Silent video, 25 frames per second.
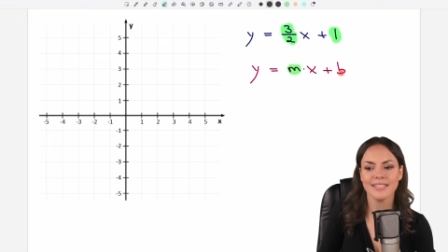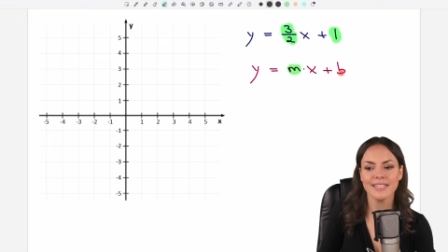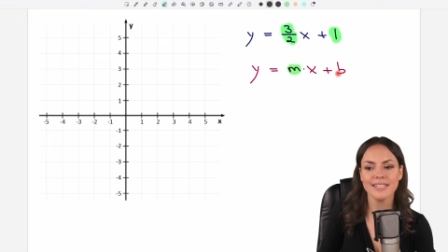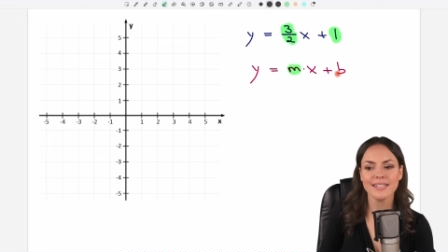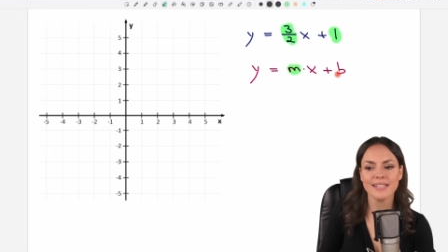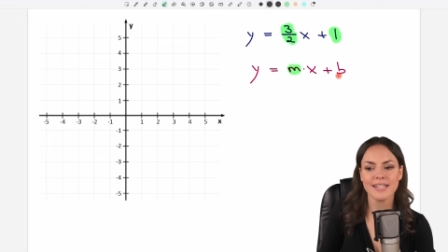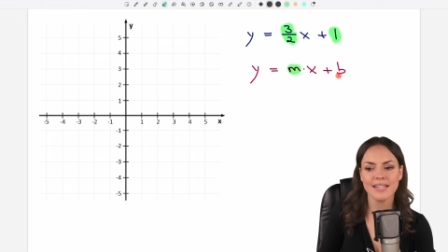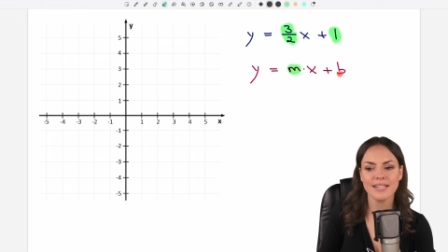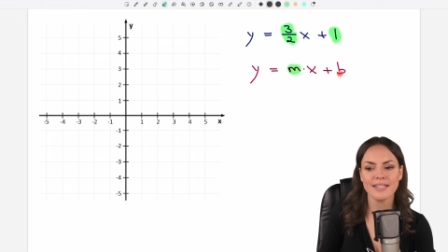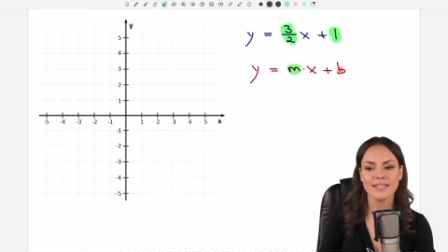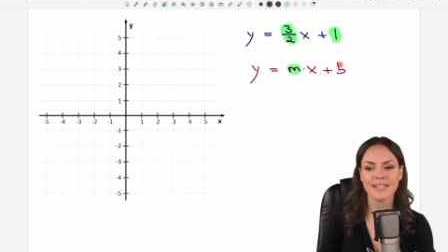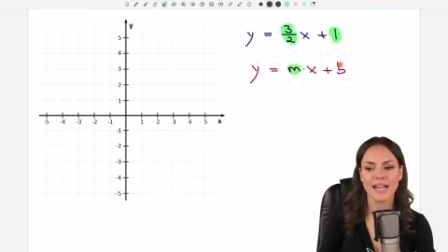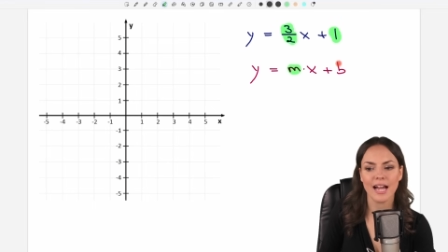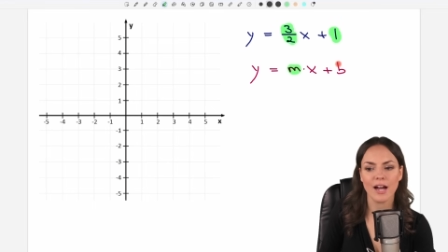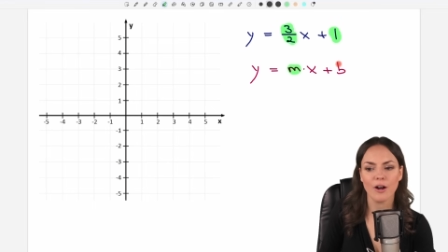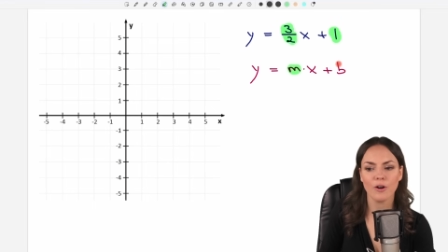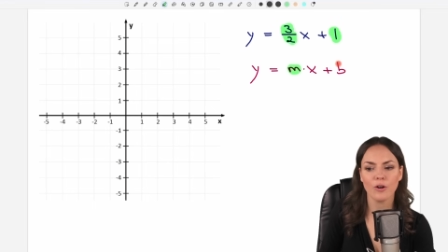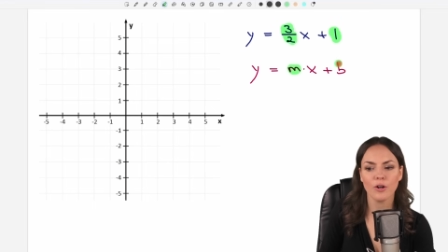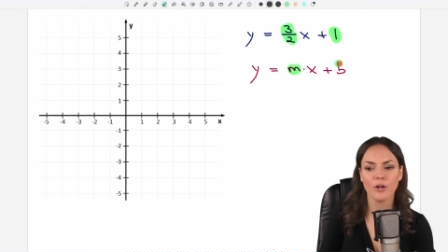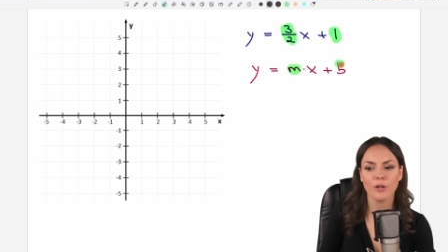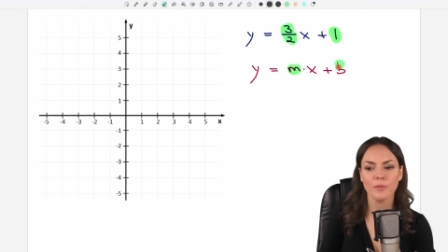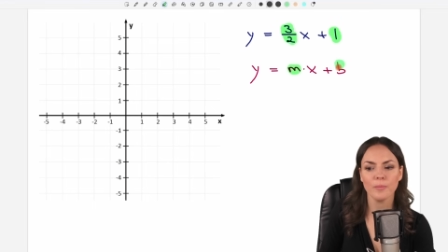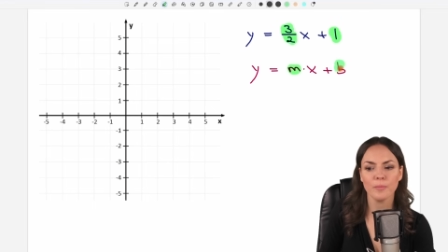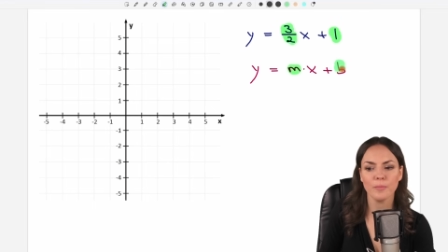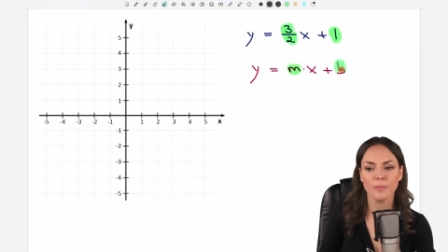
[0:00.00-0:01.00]
this is
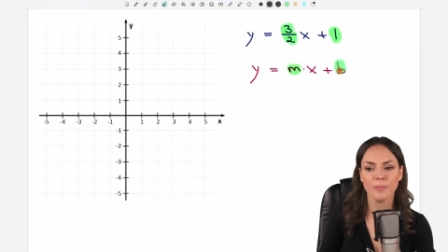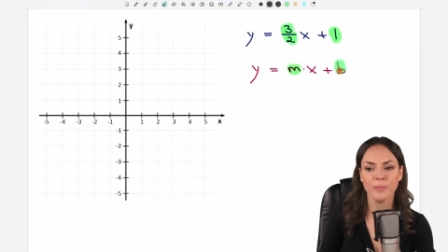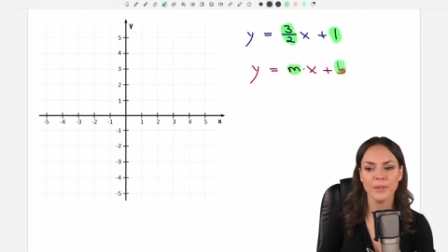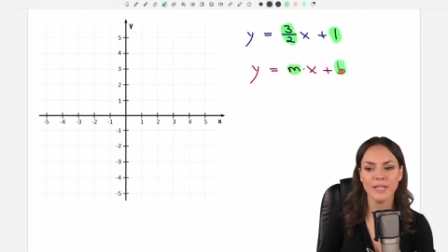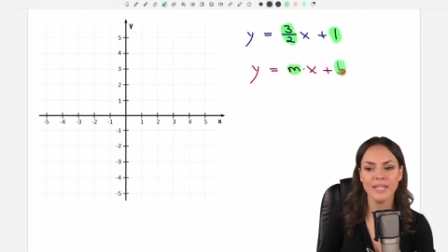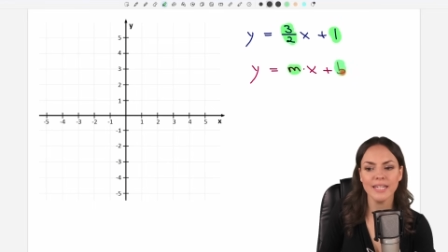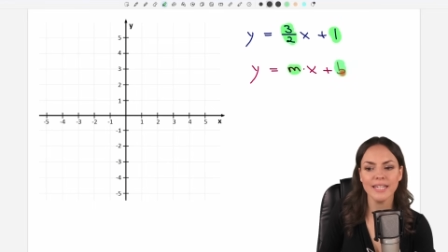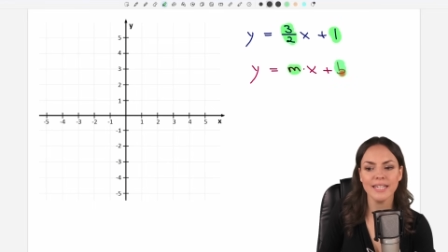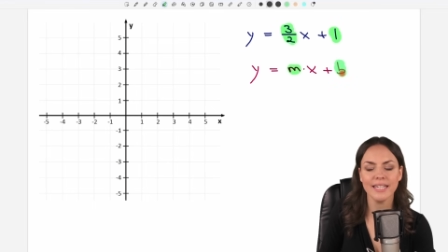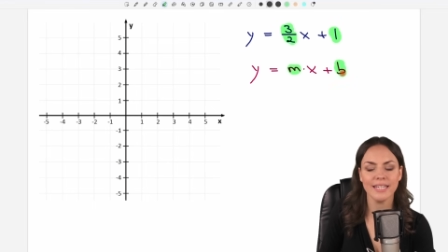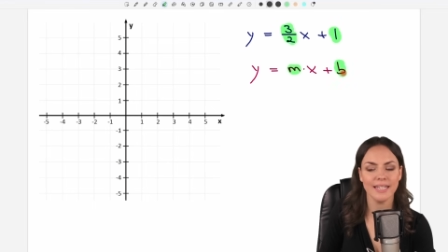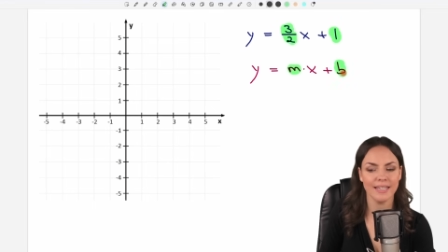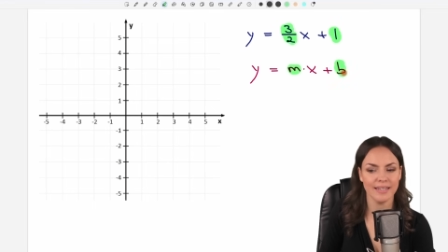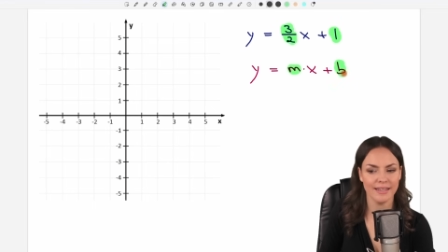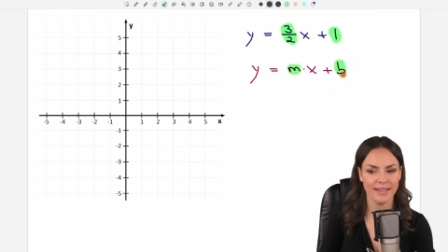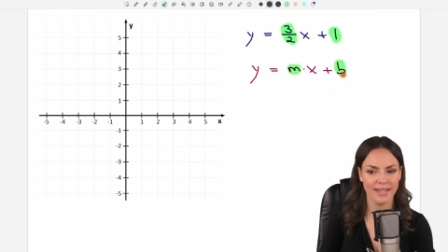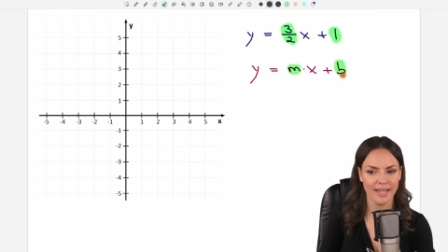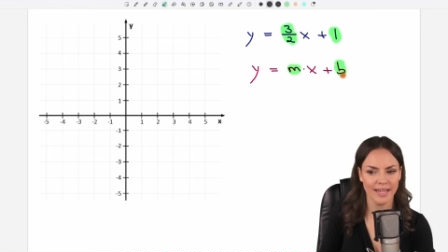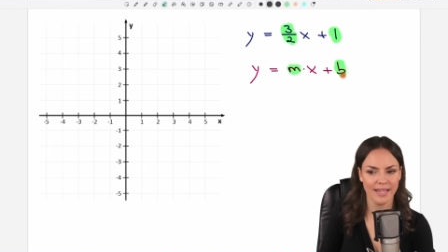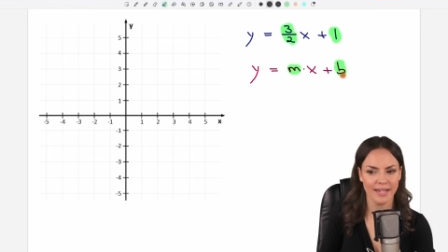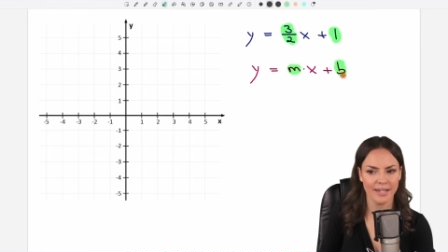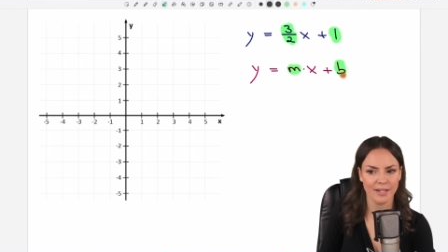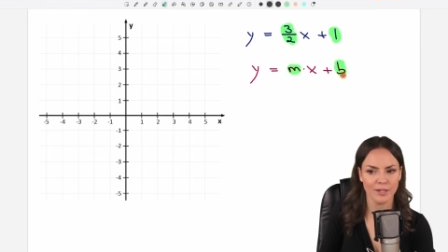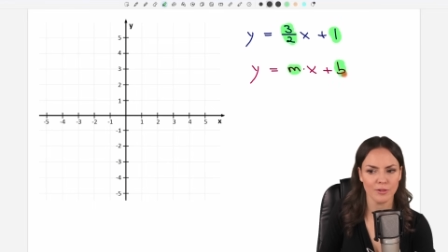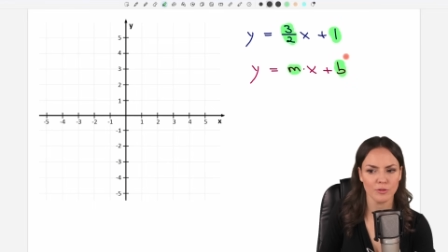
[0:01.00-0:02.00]
our b
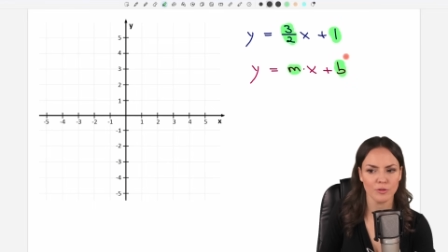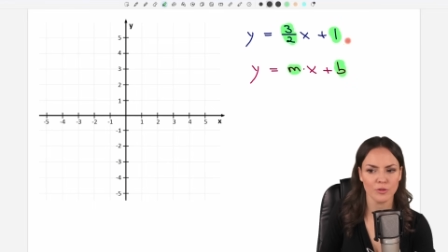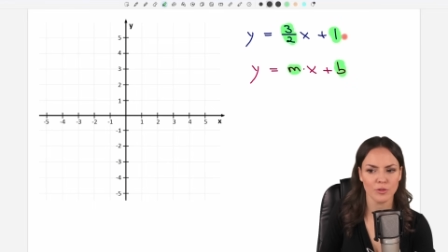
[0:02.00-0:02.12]
then,